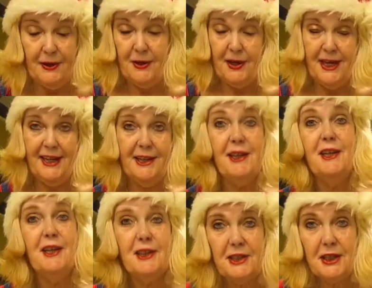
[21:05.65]
Okay?
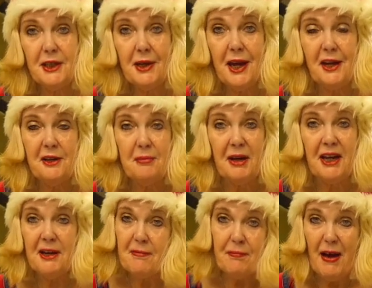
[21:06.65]
See you again in a
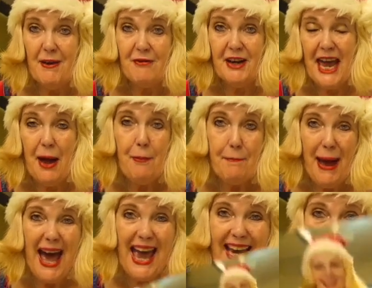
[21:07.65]
minute. Bye for now. Bye.
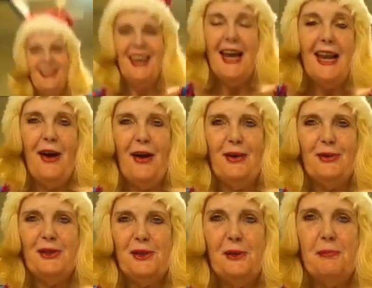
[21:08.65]
Hello,
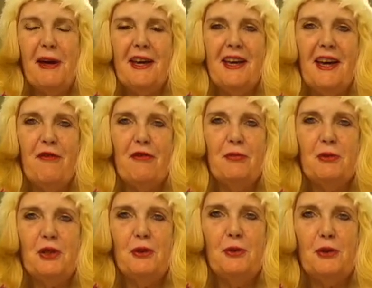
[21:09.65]
Sue back again from
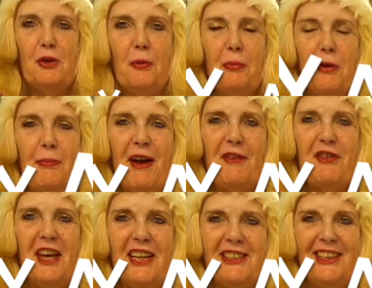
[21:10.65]
Sue's Dolbrodmaeth
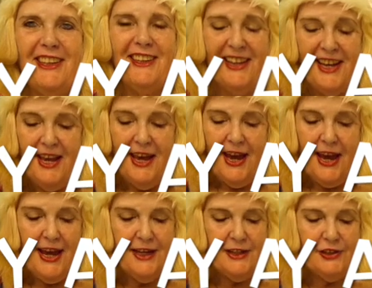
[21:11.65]
kitchen.
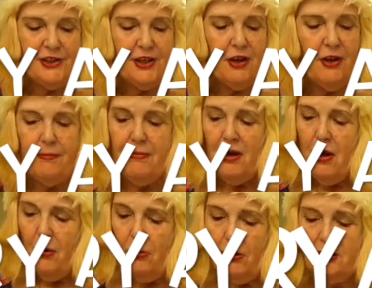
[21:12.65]
And
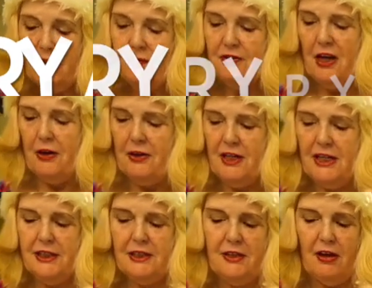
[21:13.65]
what I've done
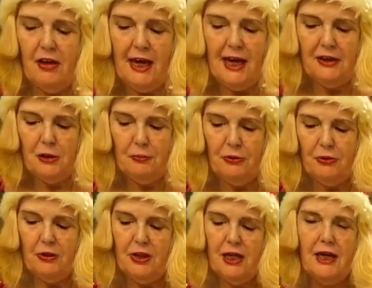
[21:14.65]
is that I had to
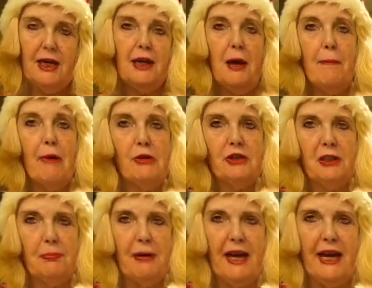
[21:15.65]
put the
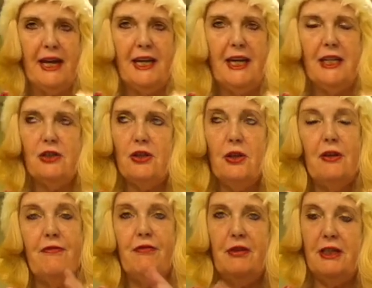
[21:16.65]
marzipan into the
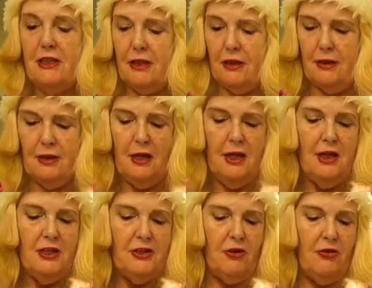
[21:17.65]
freezer
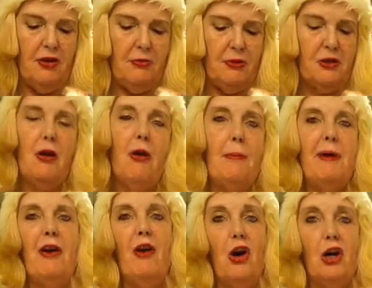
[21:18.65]
so it would go a bit
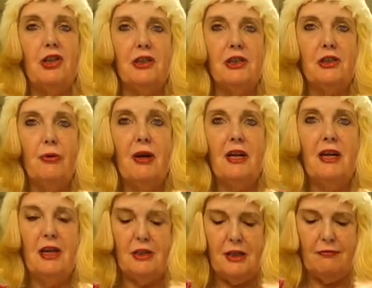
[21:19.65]
harder so I can
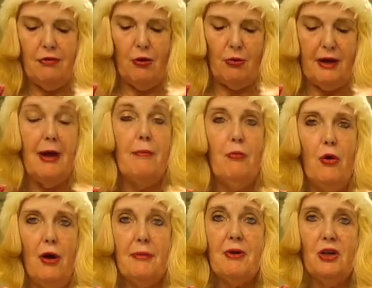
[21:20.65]
actually roll it. And
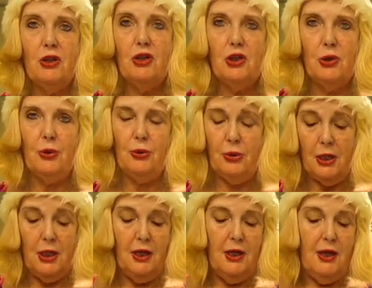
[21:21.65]
what I'm going to do,
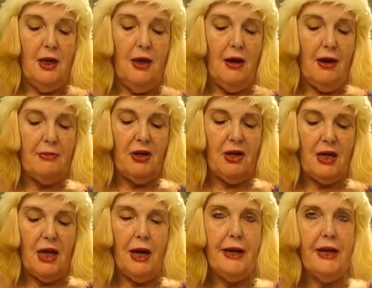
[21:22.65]
I'm going to
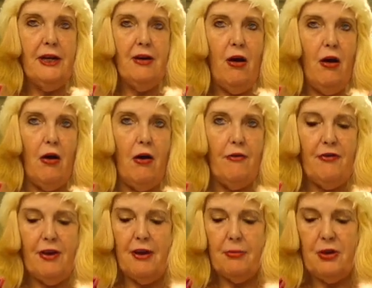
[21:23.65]
cut it in half,
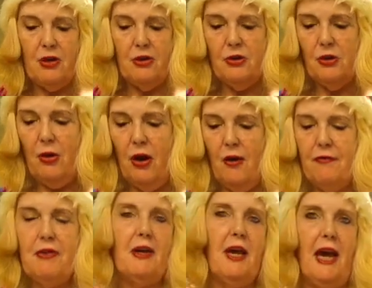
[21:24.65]
and I'm going to do
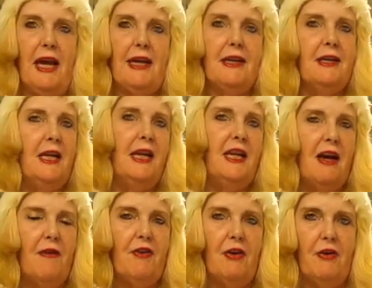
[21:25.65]
half the cake and then the
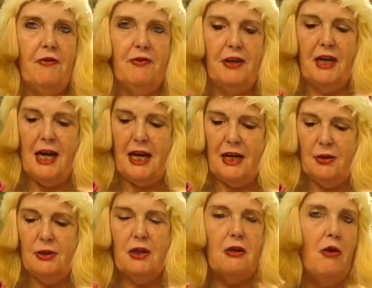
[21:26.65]
other half of the cake
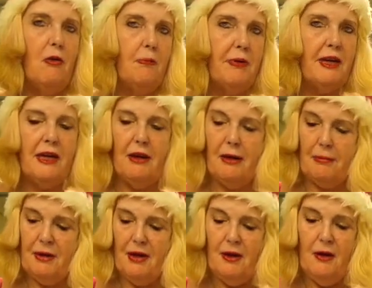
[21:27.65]
because I can't pick it up
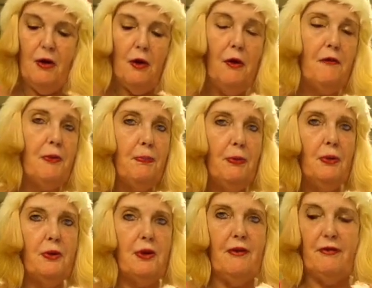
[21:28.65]
off the
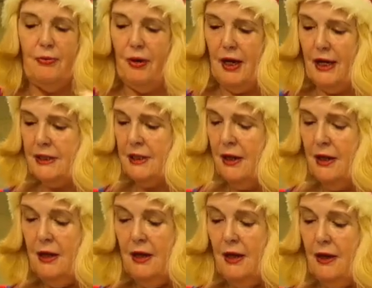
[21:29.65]
board otherwise.
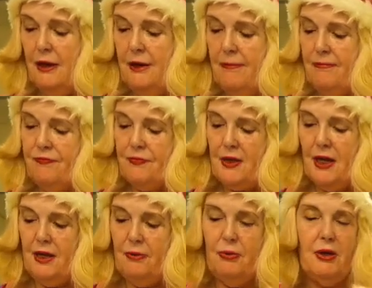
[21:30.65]

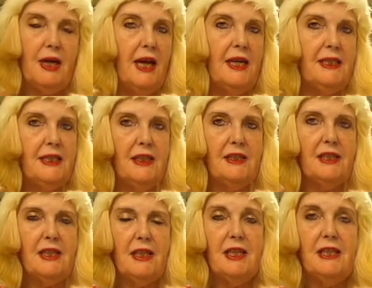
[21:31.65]
And I want to get this done
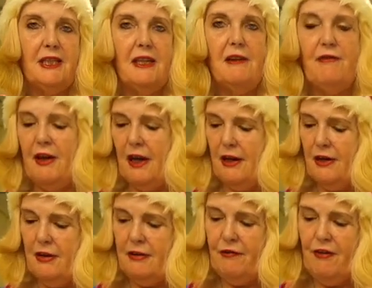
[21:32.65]
this evening.
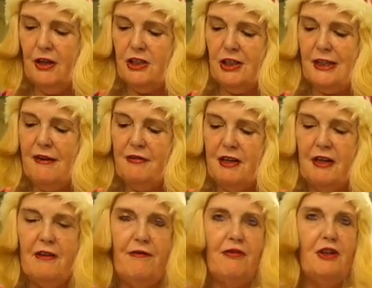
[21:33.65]
If I just left it in
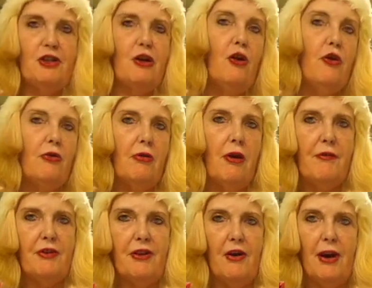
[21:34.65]
the fridge longer
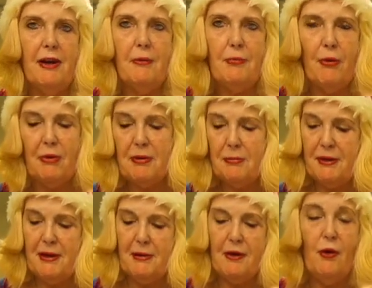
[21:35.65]
overnight, it'd probably
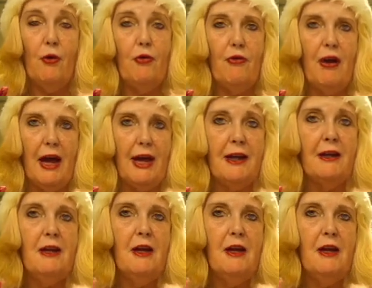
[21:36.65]
be alright.